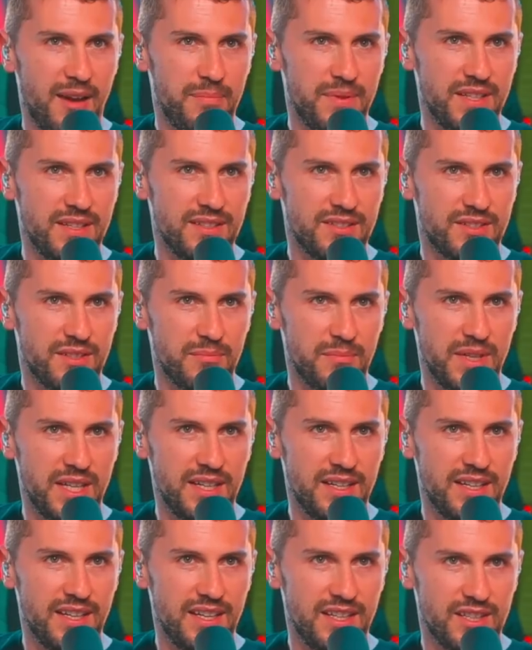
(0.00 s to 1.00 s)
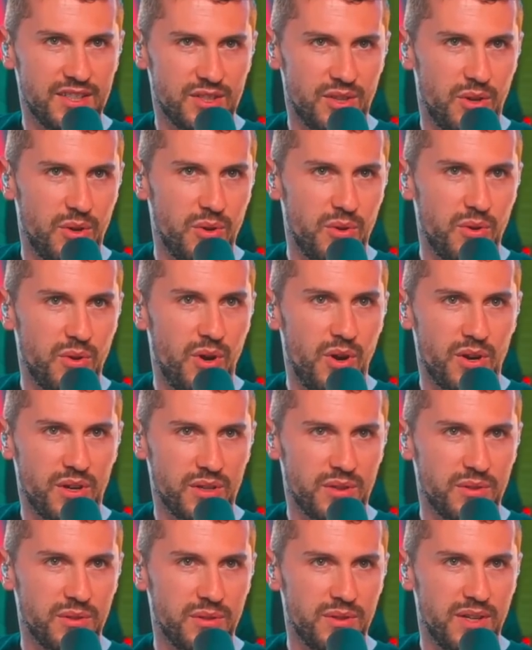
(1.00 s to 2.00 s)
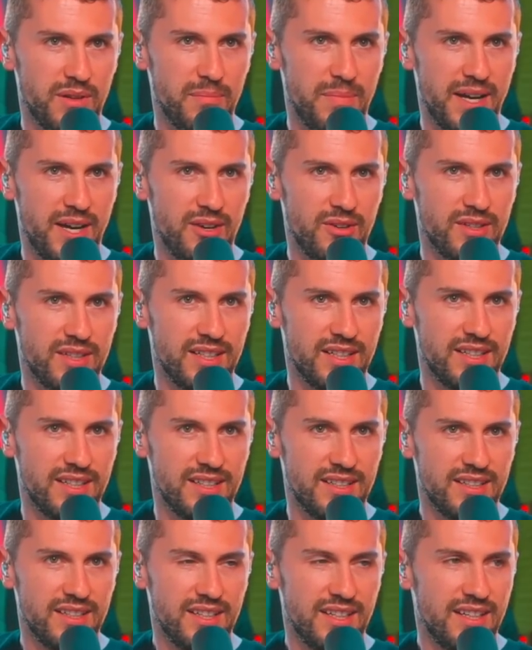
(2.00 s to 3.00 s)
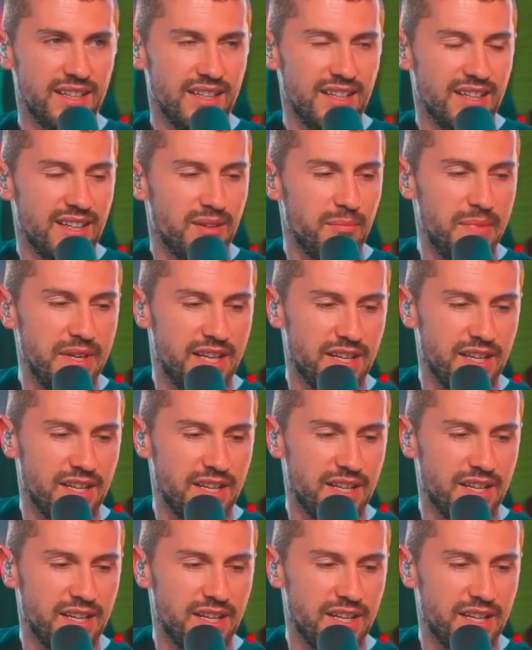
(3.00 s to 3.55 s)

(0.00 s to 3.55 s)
happened to me, and there's a whole article about uh, bro